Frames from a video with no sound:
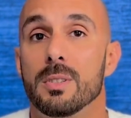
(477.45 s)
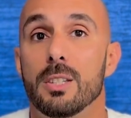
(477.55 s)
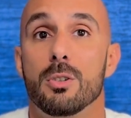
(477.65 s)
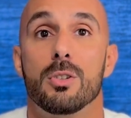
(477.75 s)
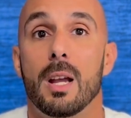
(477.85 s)

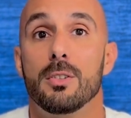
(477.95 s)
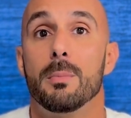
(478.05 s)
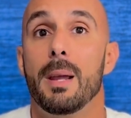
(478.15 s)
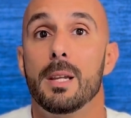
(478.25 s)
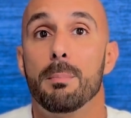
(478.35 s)
as you're
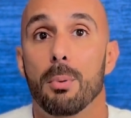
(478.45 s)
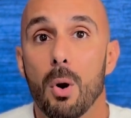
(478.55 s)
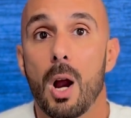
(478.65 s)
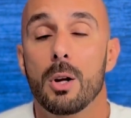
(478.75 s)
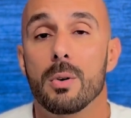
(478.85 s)
making
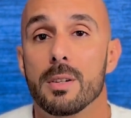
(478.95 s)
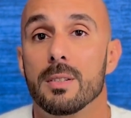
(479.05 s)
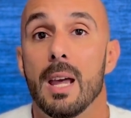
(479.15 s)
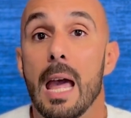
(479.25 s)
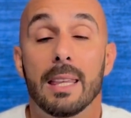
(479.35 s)
progress,
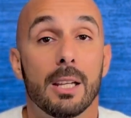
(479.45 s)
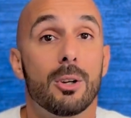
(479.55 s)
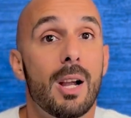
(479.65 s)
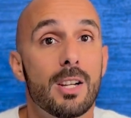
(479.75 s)
that you're